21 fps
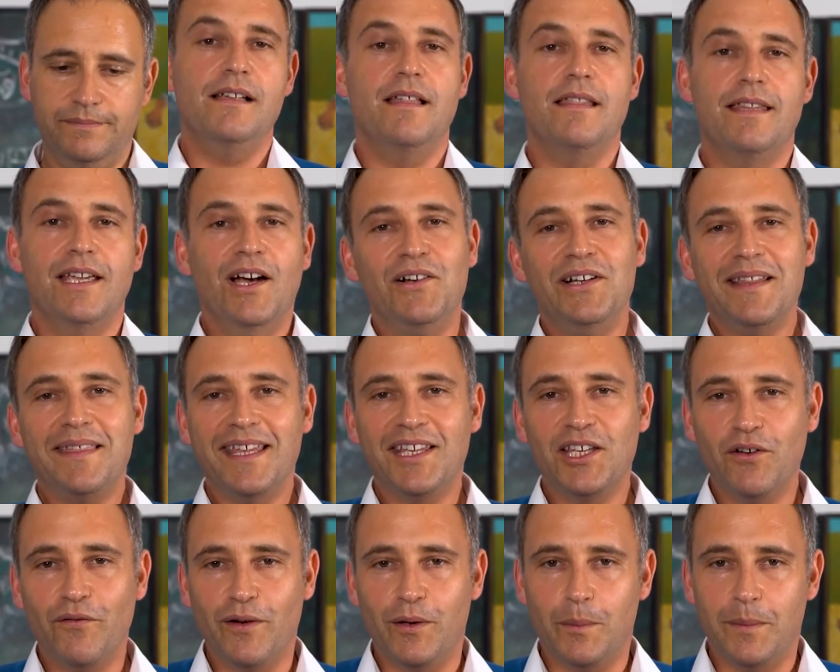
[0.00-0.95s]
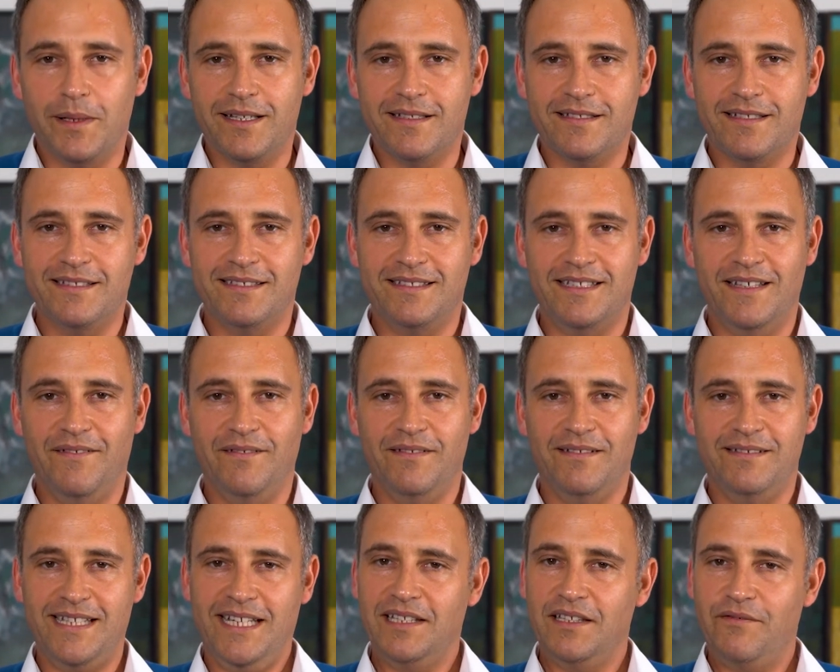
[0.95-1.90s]
The only thing you will miss is the
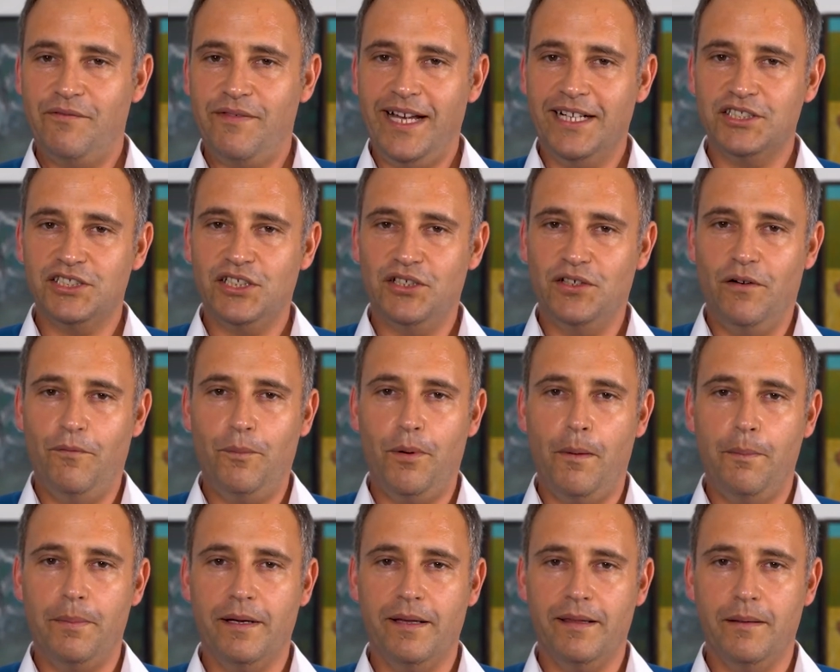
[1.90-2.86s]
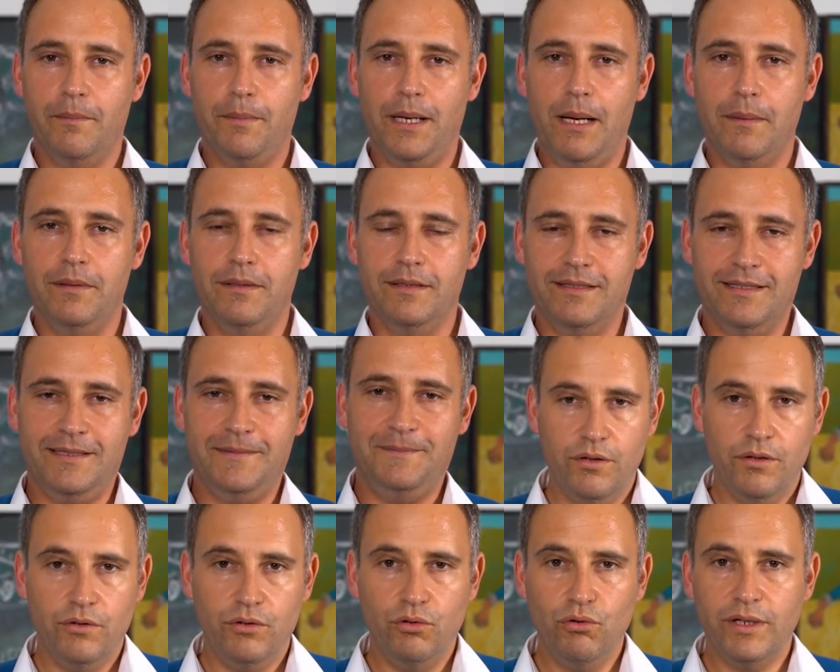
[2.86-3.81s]
satisfaction of popping the bubbles.
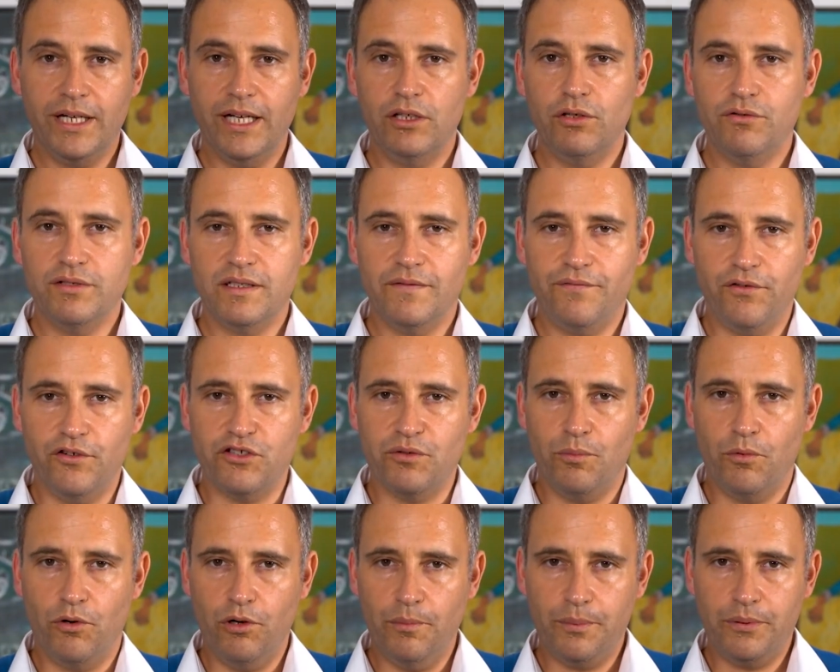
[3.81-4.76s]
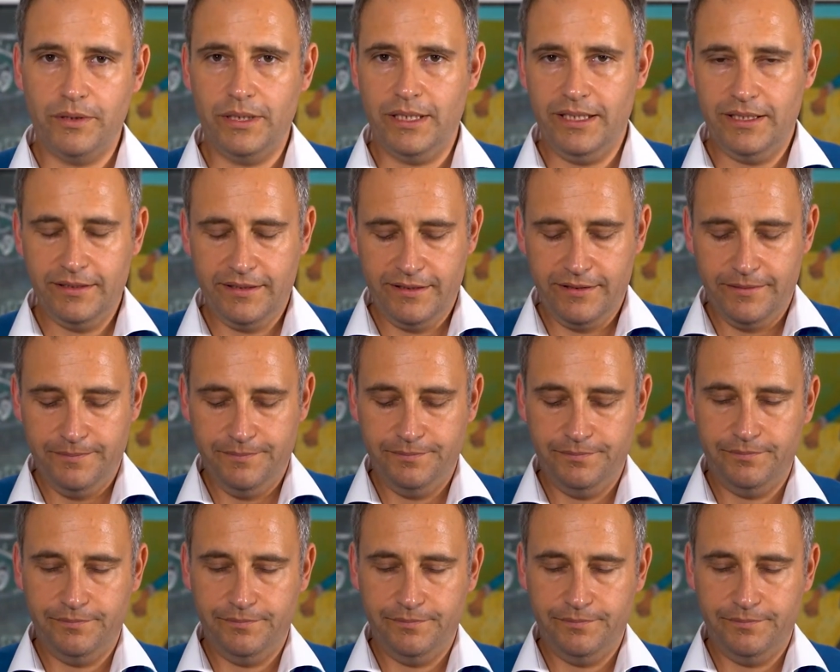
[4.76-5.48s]
You can use it for small products,